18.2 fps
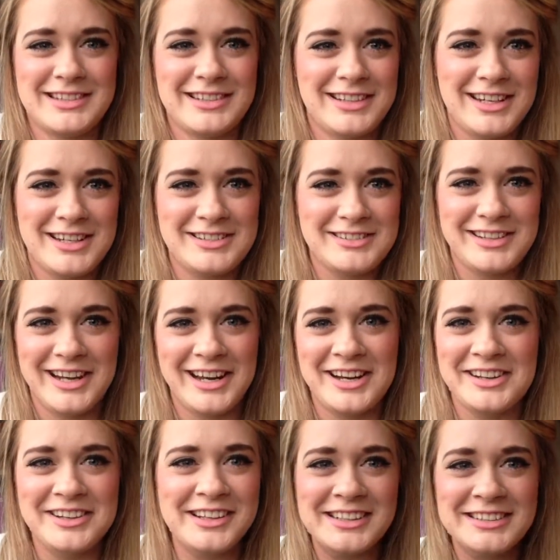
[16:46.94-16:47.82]
I
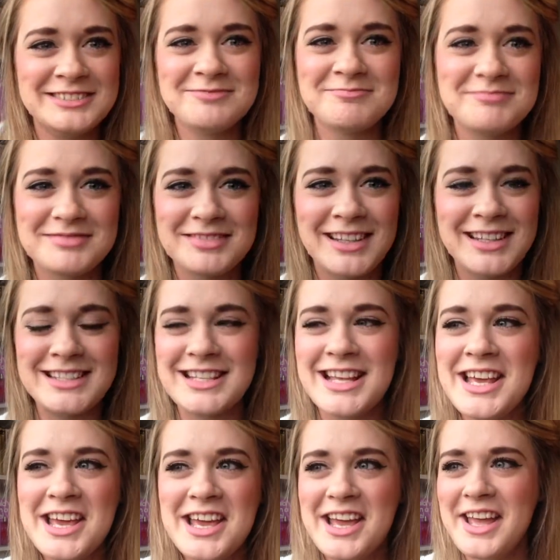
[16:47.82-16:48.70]
don't know.
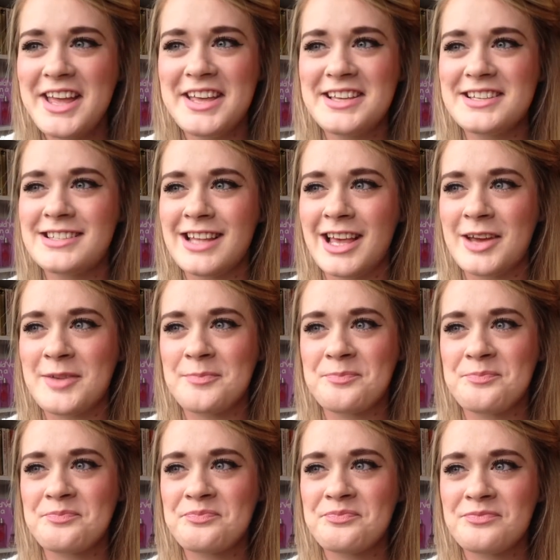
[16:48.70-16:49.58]
He's
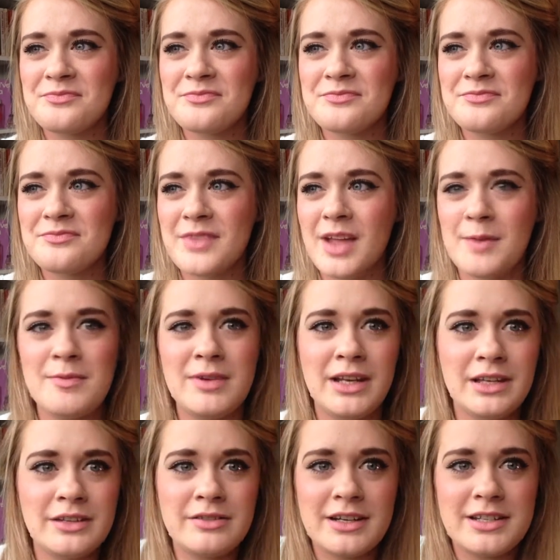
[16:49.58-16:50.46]
I'm
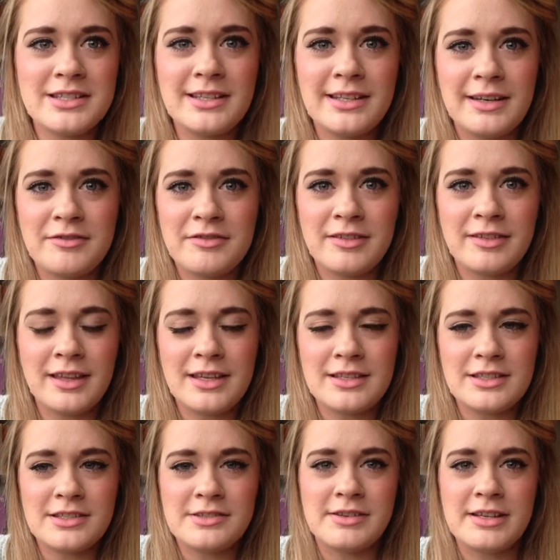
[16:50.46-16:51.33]
really interested in everything that
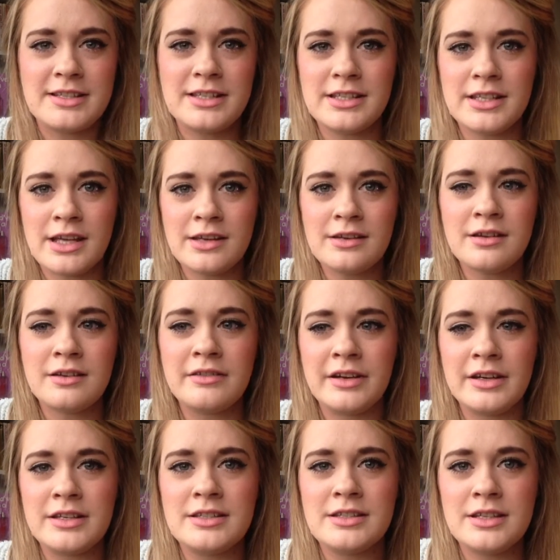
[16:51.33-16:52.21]
he's interested in. I
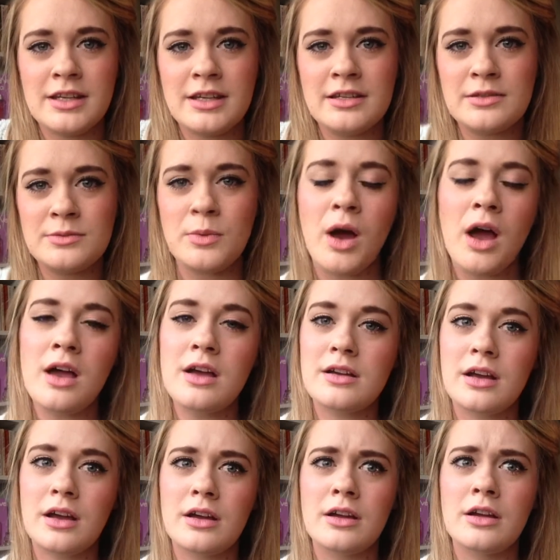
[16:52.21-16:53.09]
find his
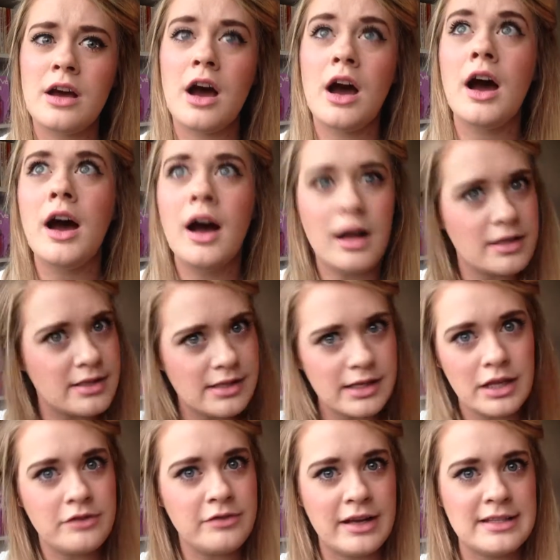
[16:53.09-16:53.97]
work
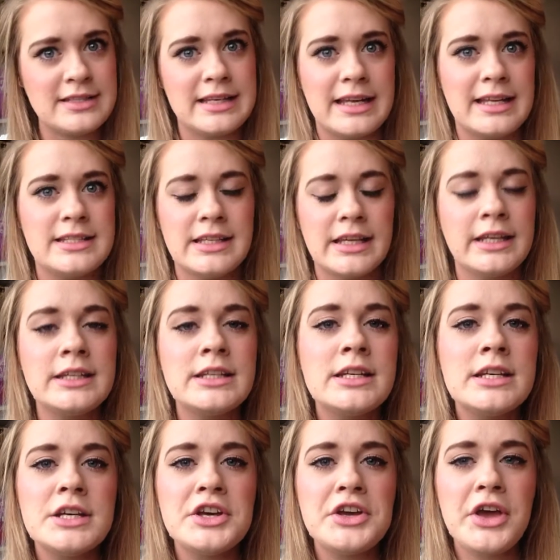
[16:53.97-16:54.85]
utterly fascinating,
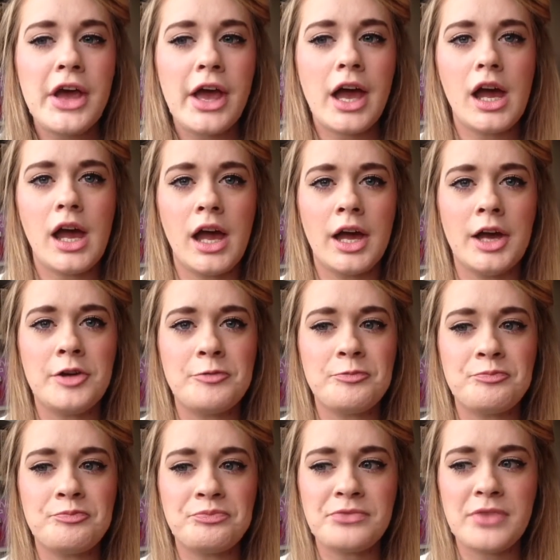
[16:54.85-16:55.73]

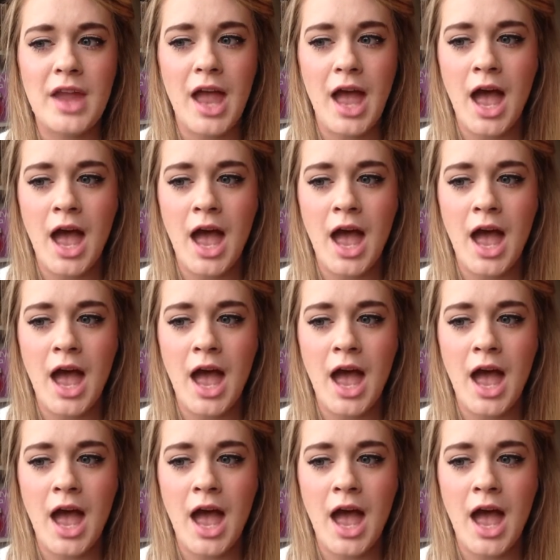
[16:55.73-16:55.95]
and